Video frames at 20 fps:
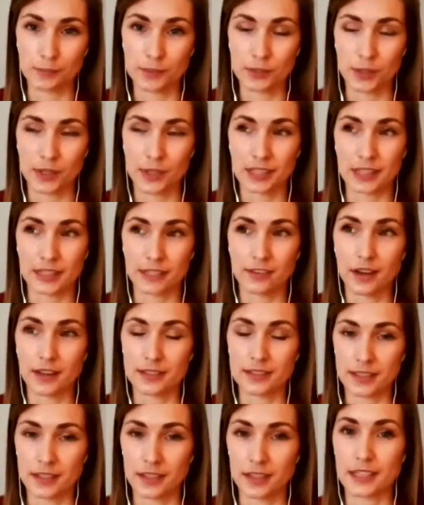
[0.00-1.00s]
So I think there are
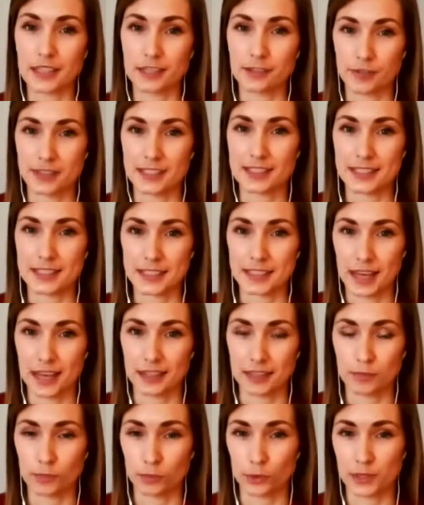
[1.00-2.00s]
certainly risks there
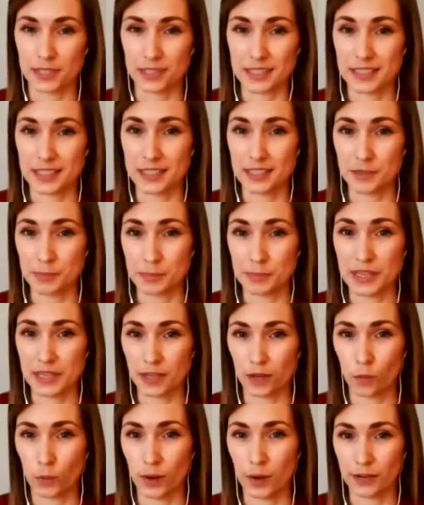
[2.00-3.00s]
that employers need to be
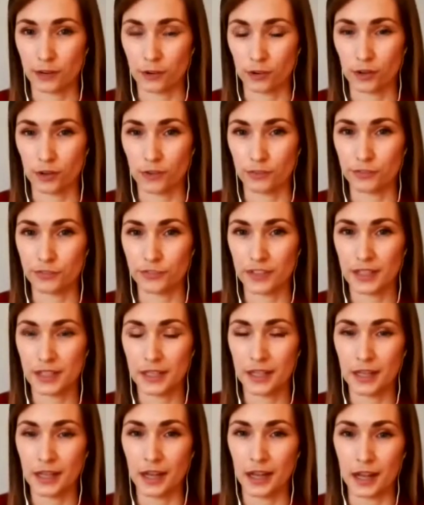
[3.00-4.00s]
aware of,
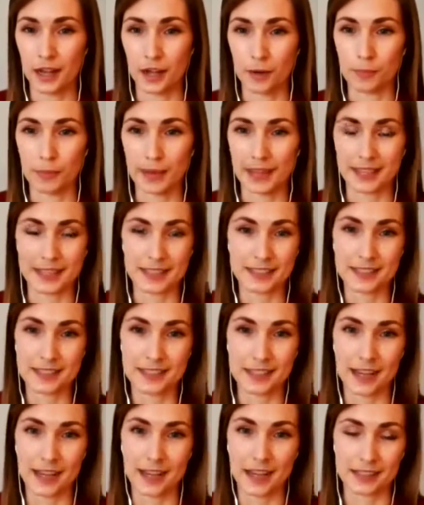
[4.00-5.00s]
and
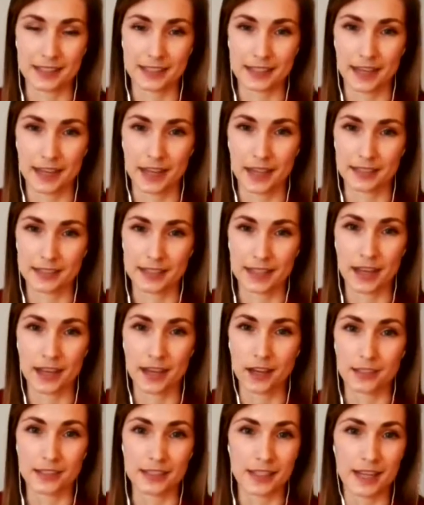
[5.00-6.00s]
it's, as I say, as
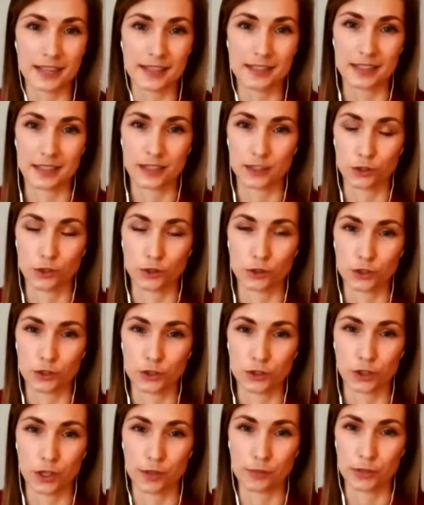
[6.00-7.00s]
yet untested in the courts
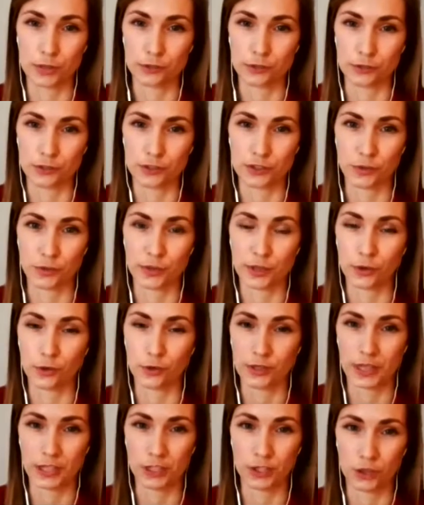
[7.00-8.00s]
and tribunals, so we're
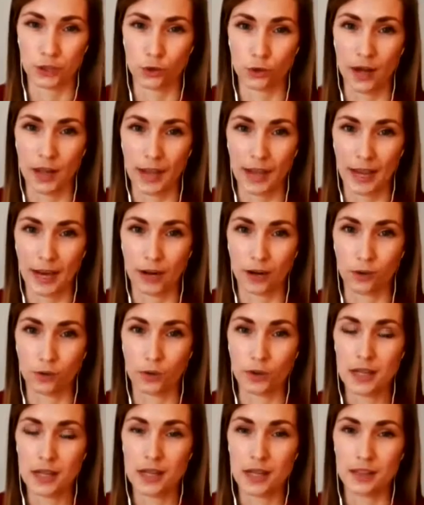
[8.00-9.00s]
not yet sure
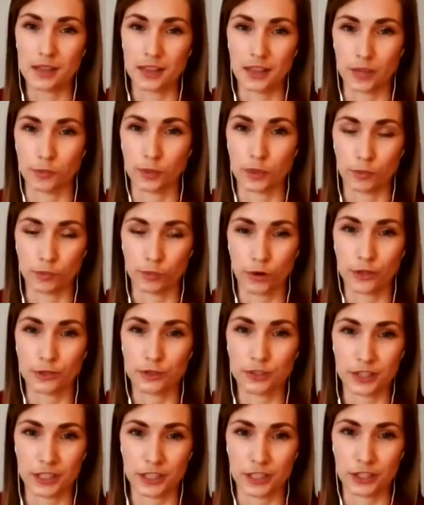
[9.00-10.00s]
how they will
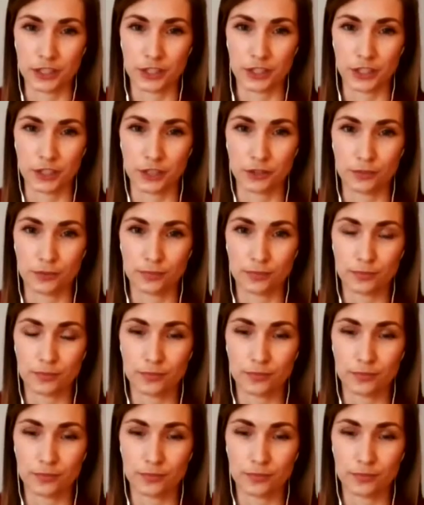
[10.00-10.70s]
approach the issue.